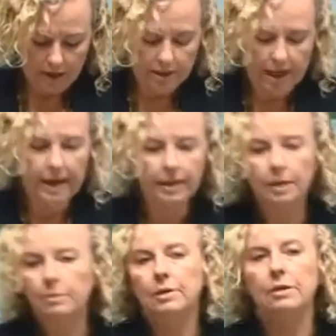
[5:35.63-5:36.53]
daily
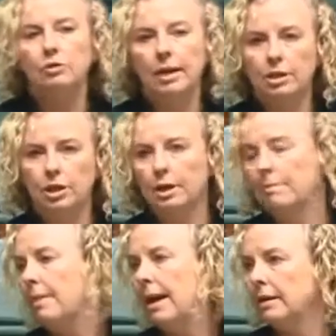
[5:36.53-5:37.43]
with the tragic
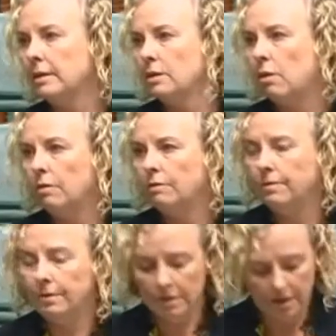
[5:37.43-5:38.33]
impacts of
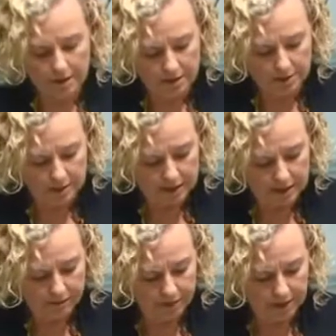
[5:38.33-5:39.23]

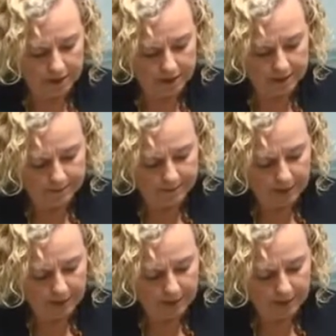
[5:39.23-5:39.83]
domestic violence.